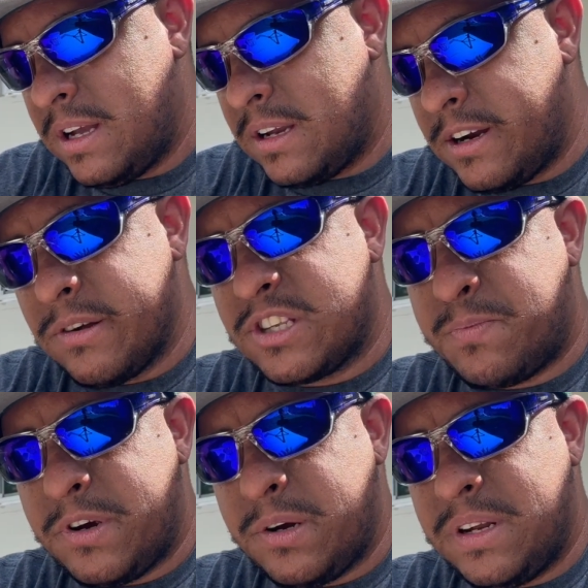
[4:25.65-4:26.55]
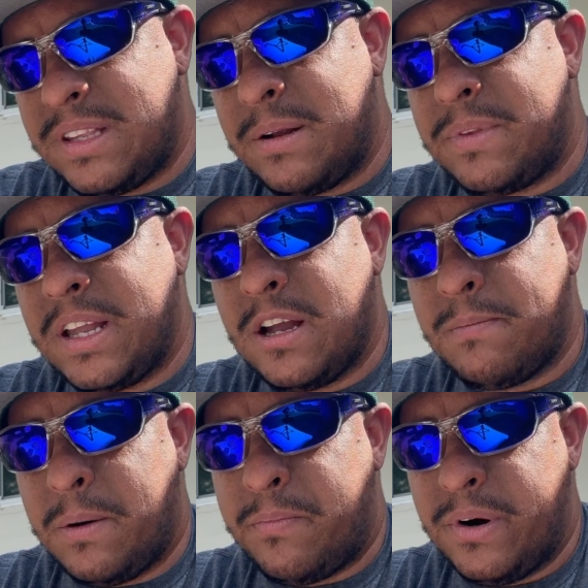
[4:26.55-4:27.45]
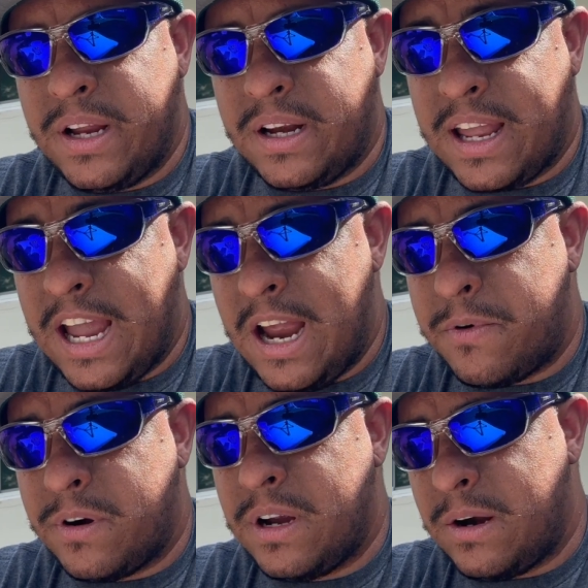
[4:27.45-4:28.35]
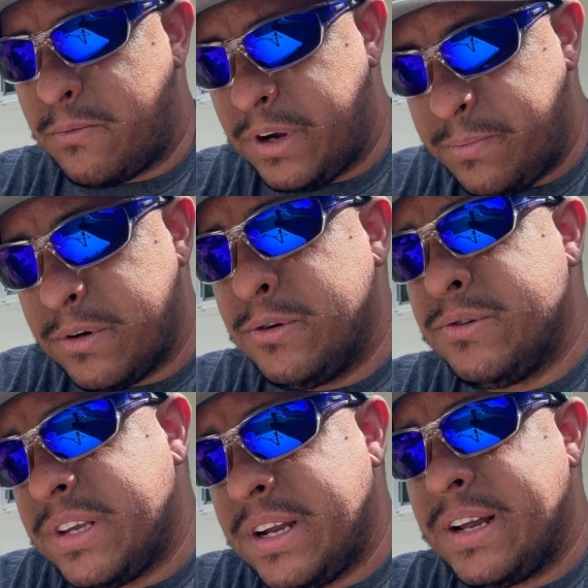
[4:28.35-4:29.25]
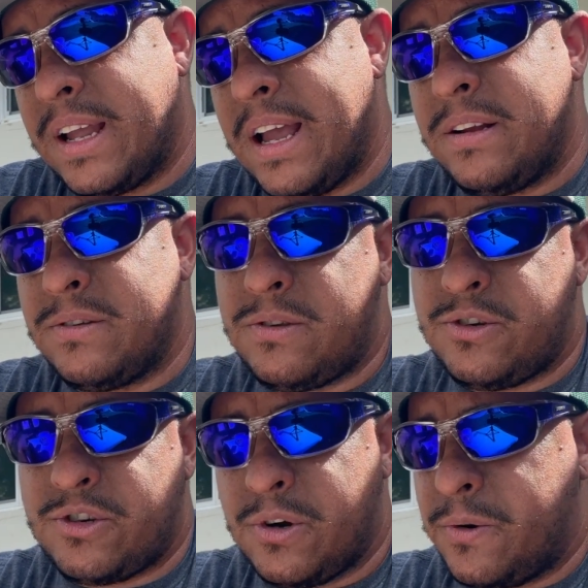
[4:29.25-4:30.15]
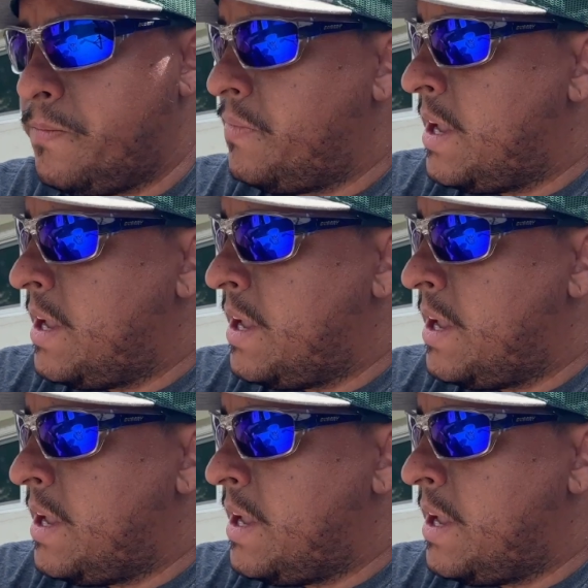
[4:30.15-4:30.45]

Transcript: a little experiment that I'm thinking about putting in camera and reproducing it again to show.